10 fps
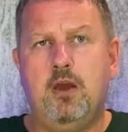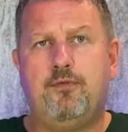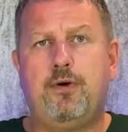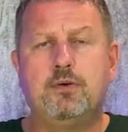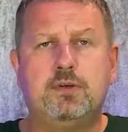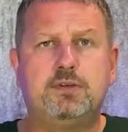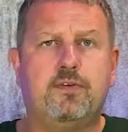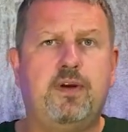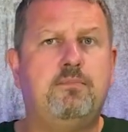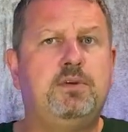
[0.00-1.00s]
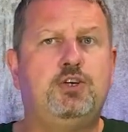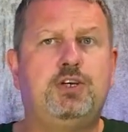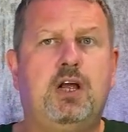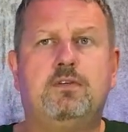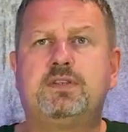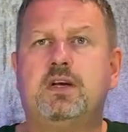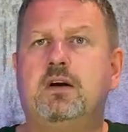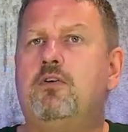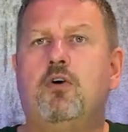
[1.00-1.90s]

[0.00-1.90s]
Photos of empty shelves are